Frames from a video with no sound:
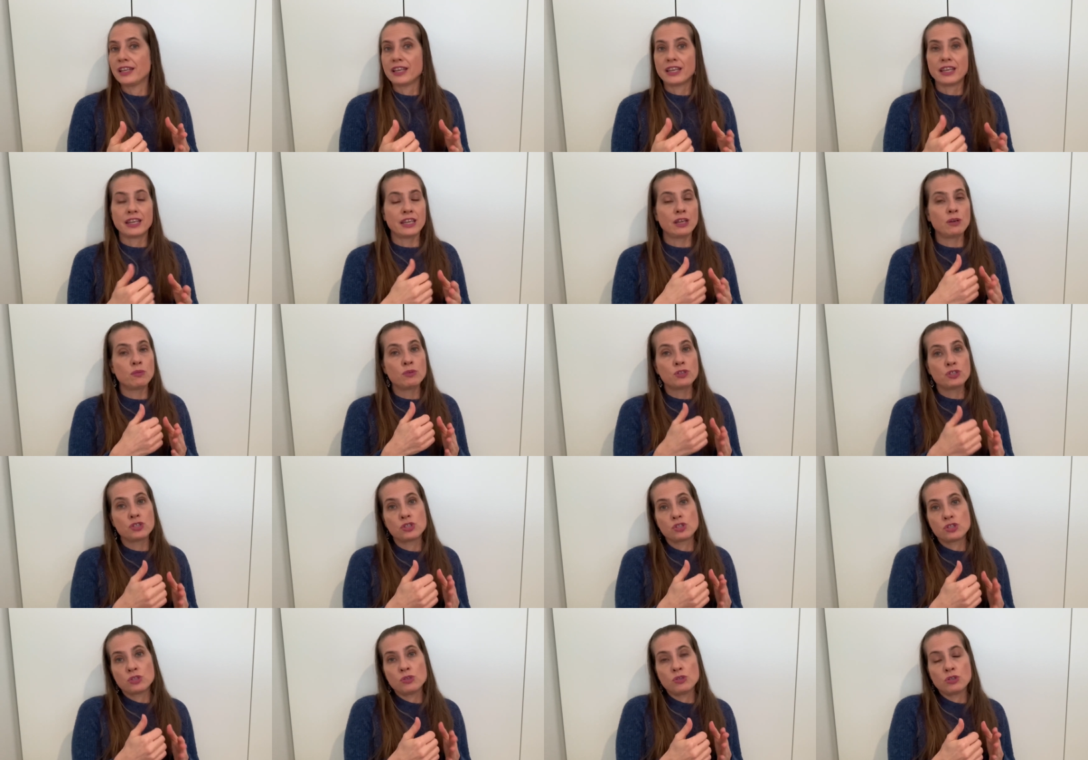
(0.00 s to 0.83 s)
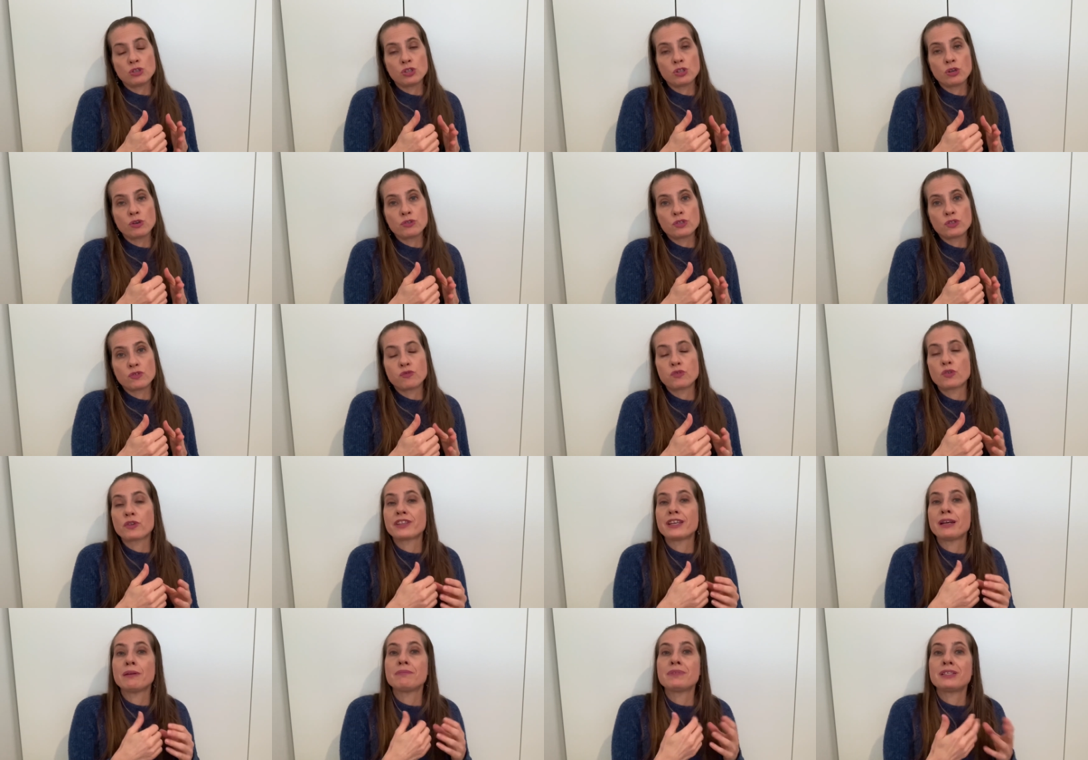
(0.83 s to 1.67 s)
It was too close for
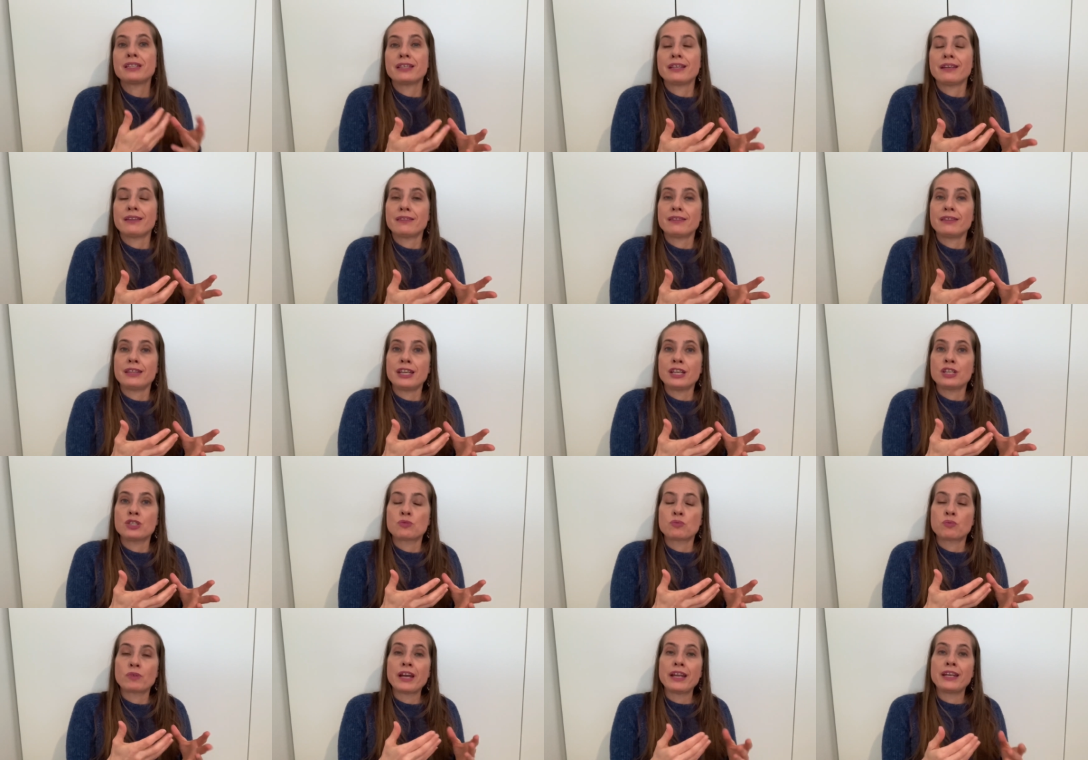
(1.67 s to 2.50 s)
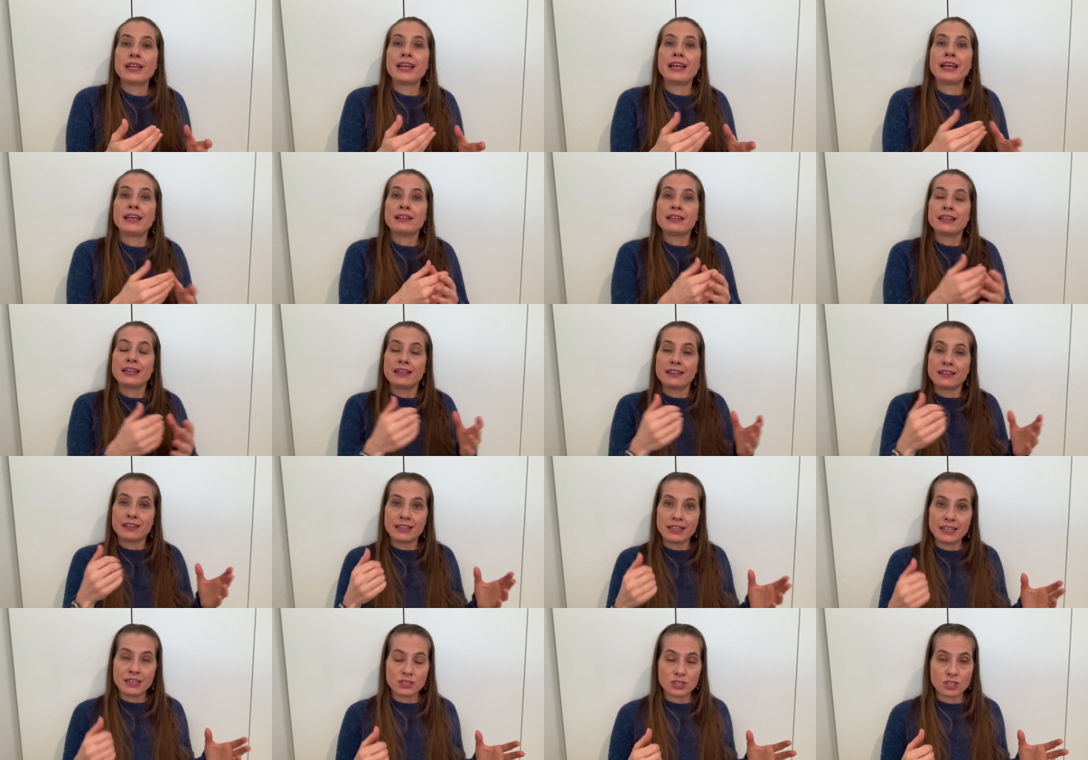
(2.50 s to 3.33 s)
them to get things ready and get
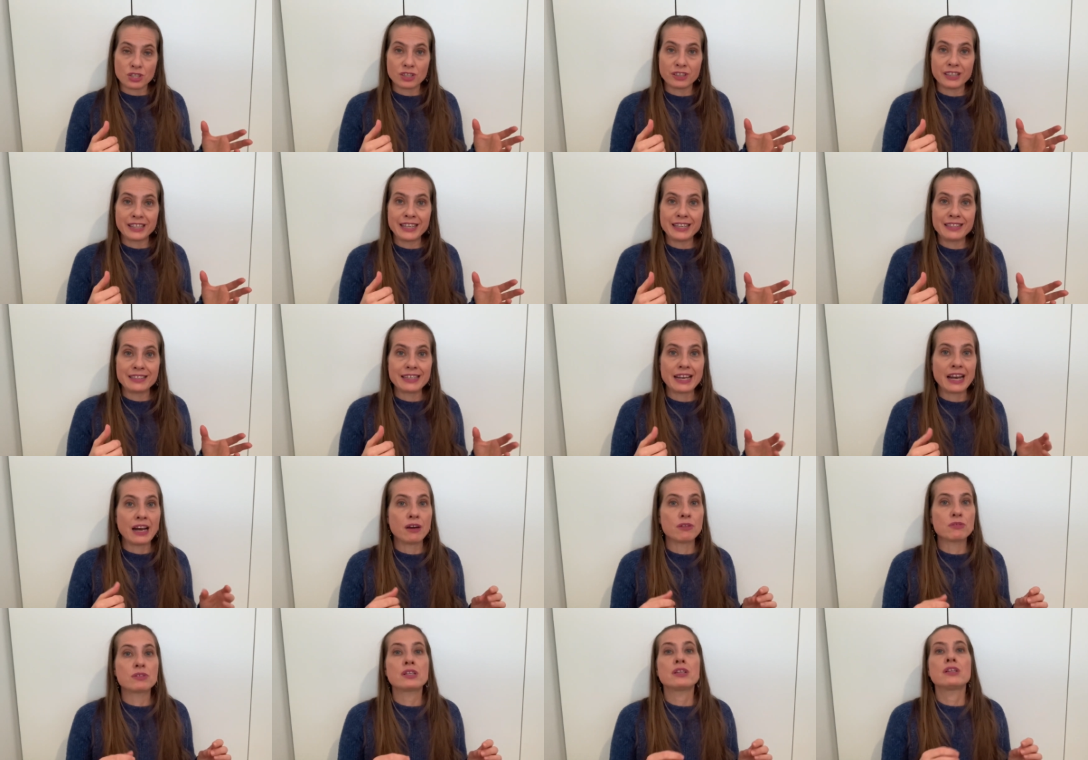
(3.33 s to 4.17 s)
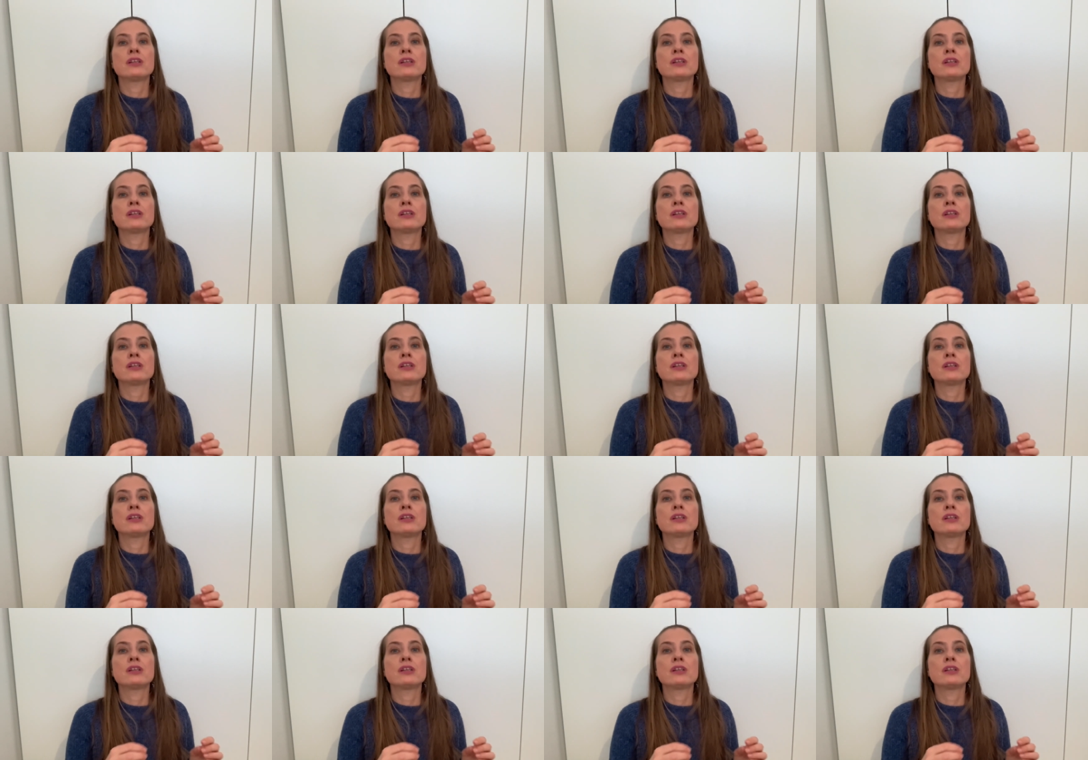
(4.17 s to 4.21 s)
things cleaned out.